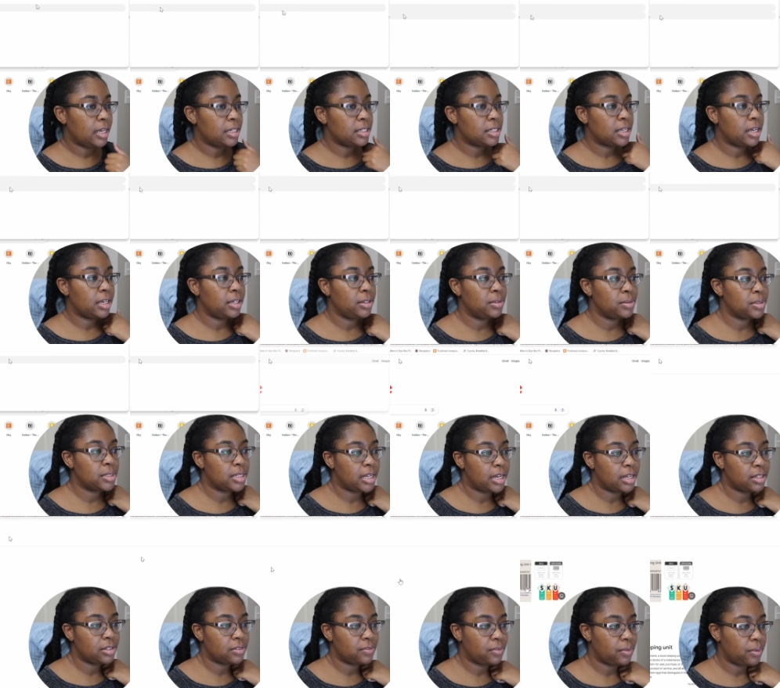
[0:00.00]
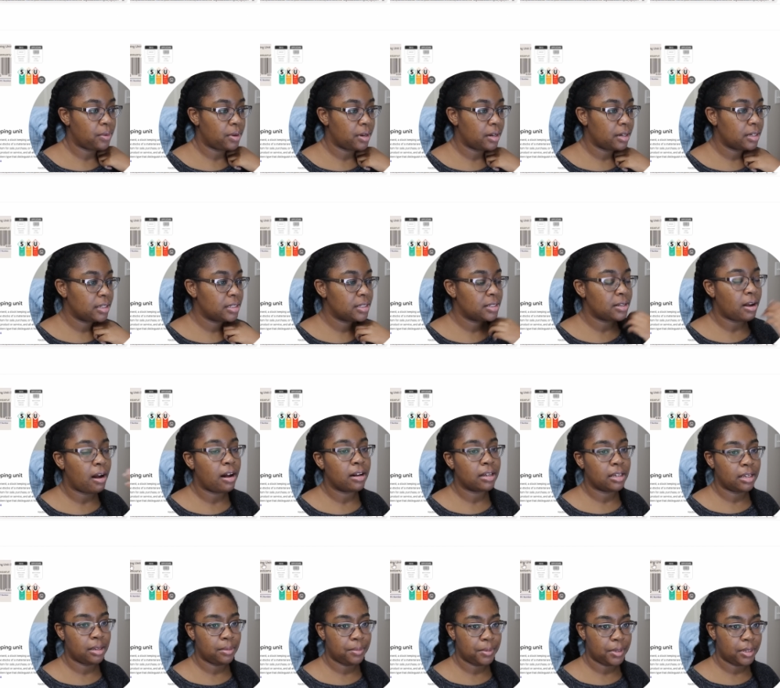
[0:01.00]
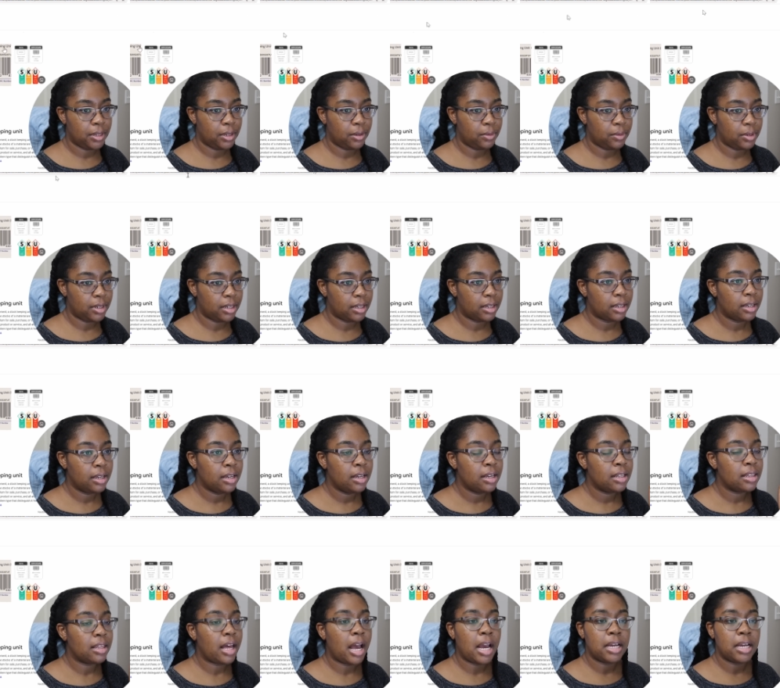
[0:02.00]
SKU stands for stock keeping unit. The